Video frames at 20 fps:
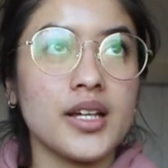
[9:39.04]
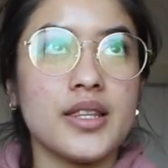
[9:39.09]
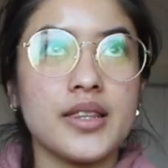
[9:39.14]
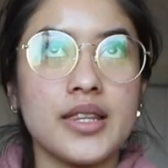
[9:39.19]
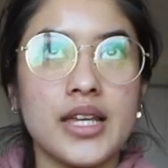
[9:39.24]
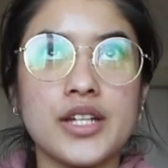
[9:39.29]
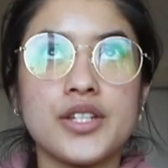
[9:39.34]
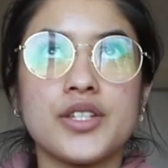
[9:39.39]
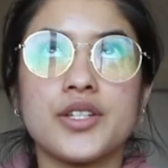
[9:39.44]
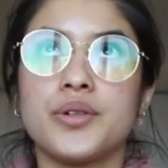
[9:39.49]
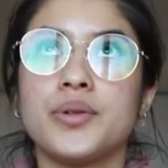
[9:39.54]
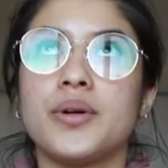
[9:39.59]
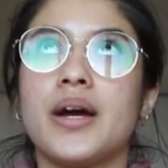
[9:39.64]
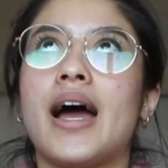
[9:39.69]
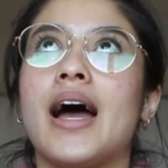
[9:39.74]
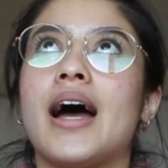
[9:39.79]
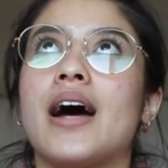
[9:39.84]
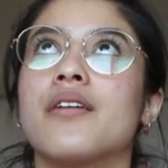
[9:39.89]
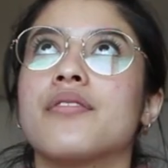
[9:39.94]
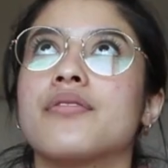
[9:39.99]
they do
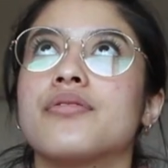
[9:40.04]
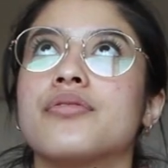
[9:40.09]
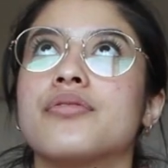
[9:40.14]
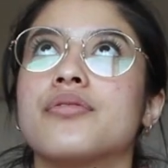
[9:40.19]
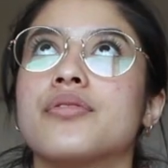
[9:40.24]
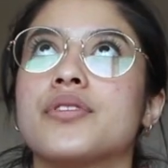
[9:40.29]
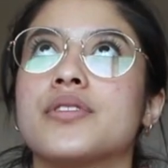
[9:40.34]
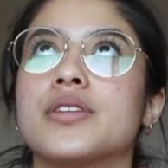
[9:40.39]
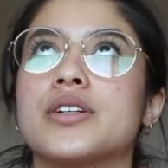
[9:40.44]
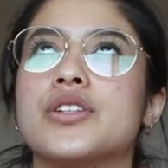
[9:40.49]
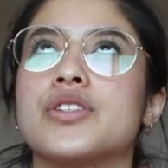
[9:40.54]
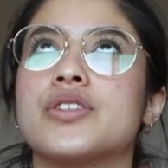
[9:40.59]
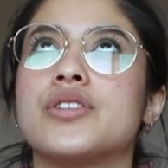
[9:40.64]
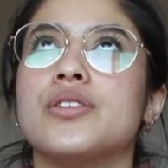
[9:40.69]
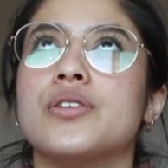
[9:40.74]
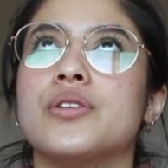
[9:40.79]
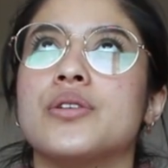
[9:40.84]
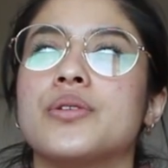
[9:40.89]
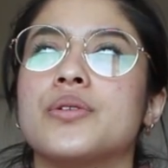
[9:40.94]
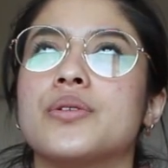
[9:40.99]
have the
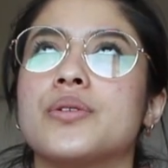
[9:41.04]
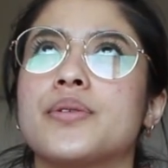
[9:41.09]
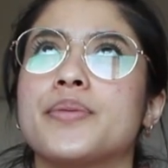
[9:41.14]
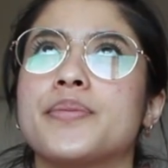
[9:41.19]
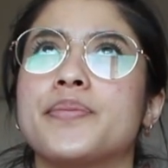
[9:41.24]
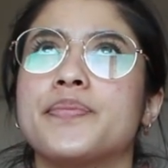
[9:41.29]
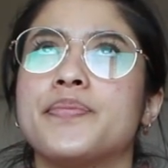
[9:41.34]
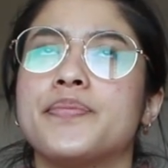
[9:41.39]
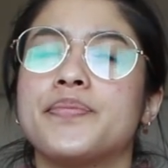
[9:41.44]
two,